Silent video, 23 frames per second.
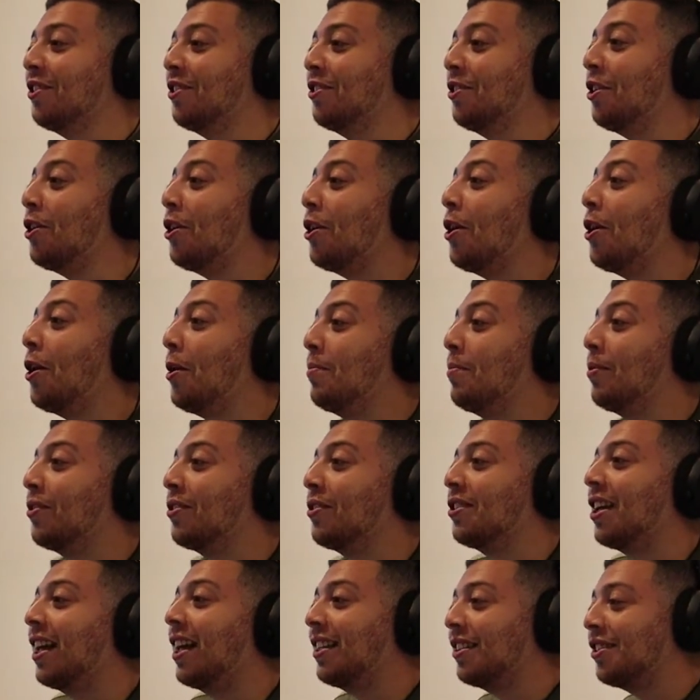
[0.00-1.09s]
No, because
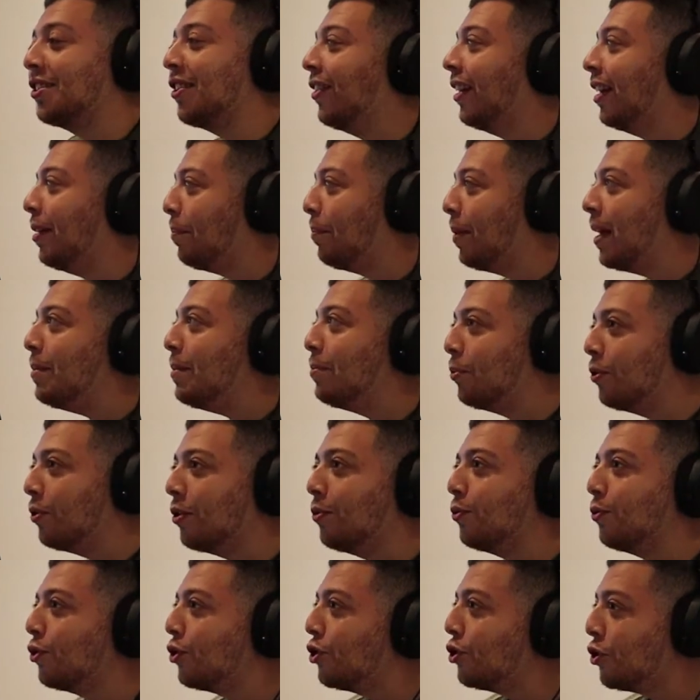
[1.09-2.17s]
that's, like, people do
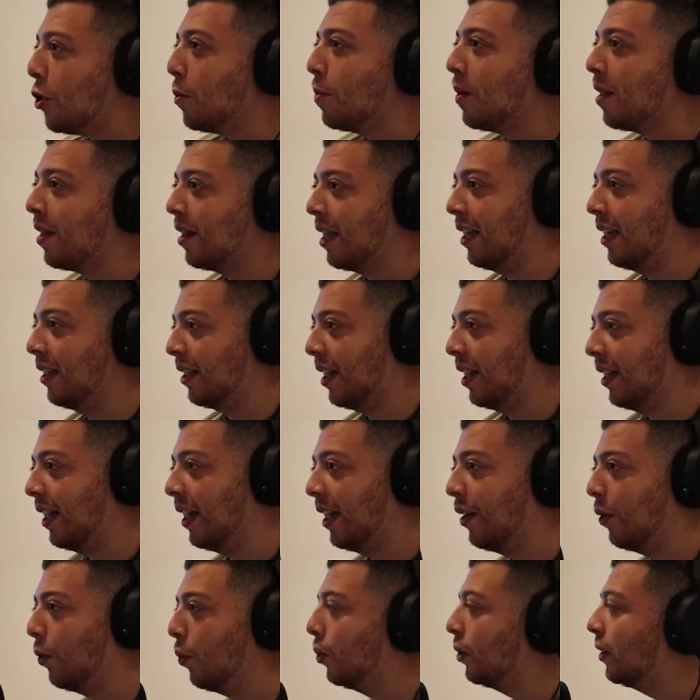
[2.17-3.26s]
stupid things like that,
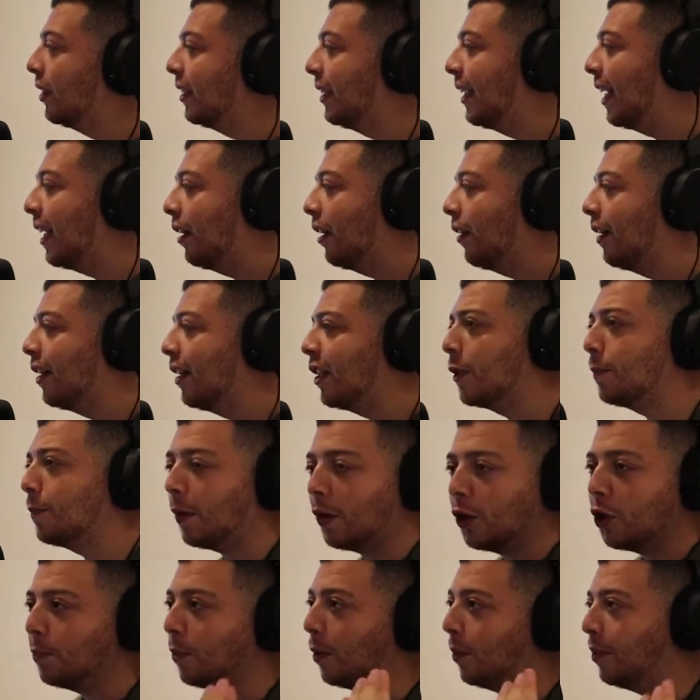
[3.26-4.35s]
or get, like,
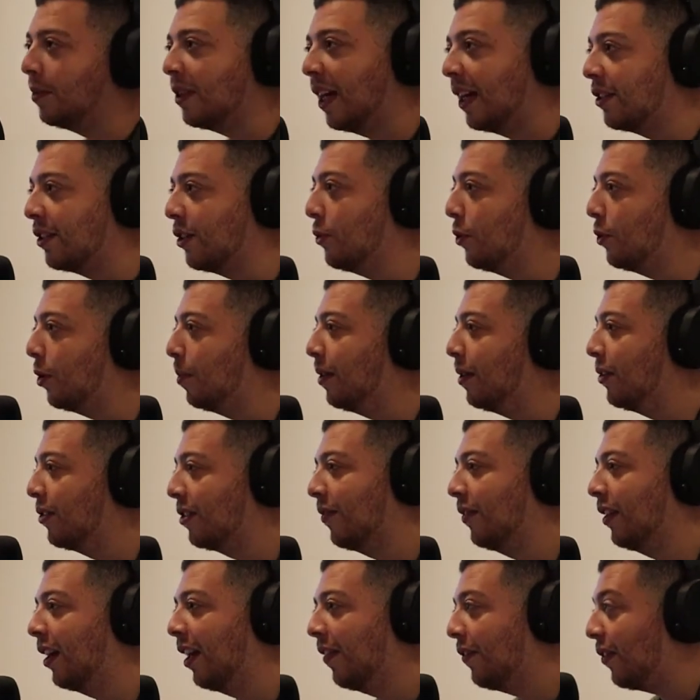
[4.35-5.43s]
SpongeBob tattooed on me or
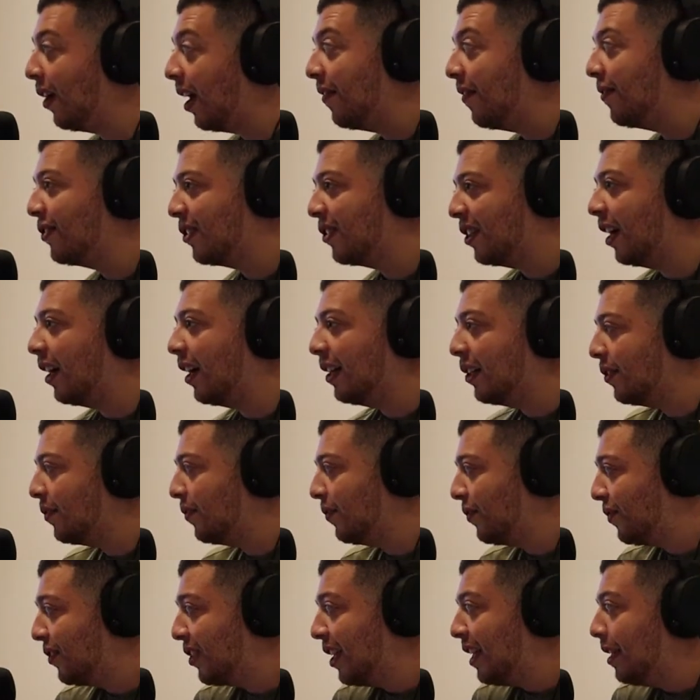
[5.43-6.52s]
something. I've
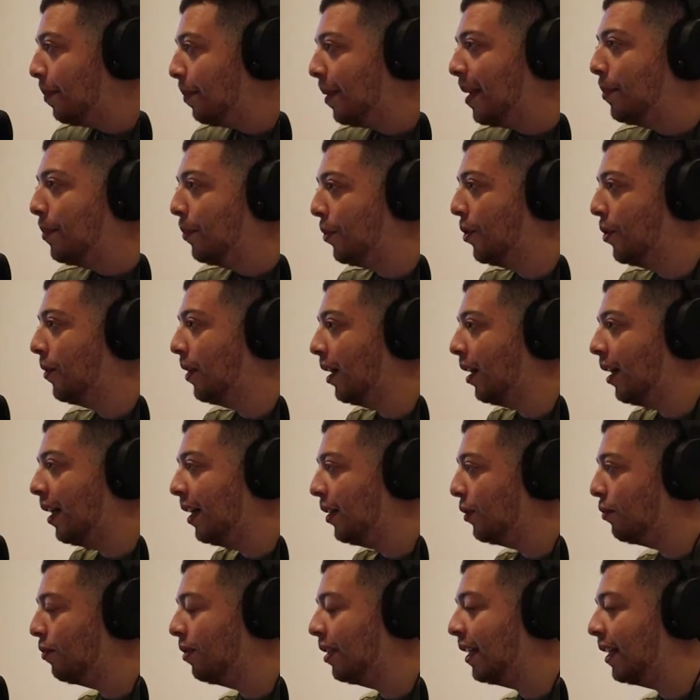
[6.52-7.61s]
seen people do it. Like,
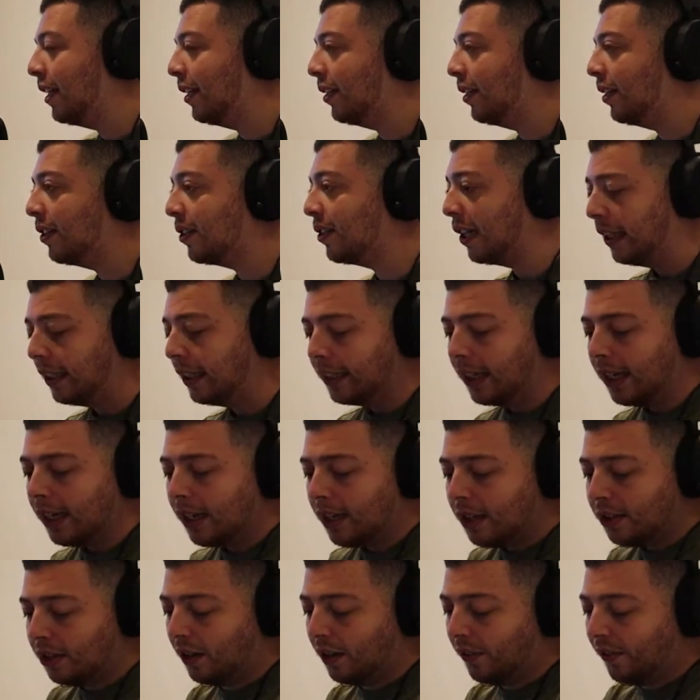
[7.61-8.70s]
it's ridiculous.
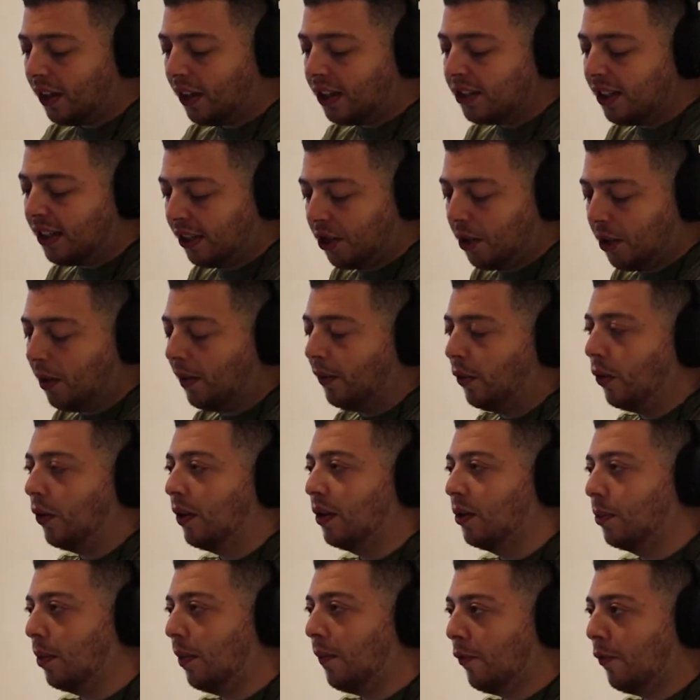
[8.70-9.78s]
So the first tattoo I've got is
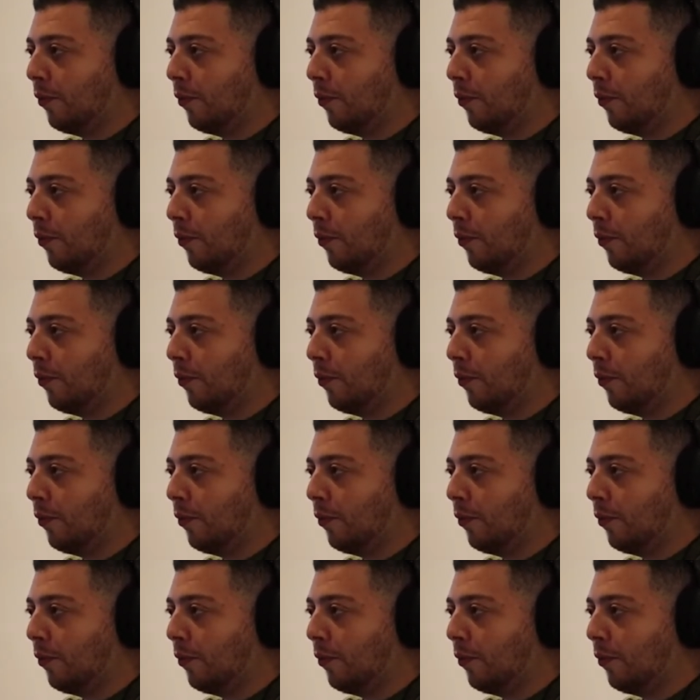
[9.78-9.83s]
one for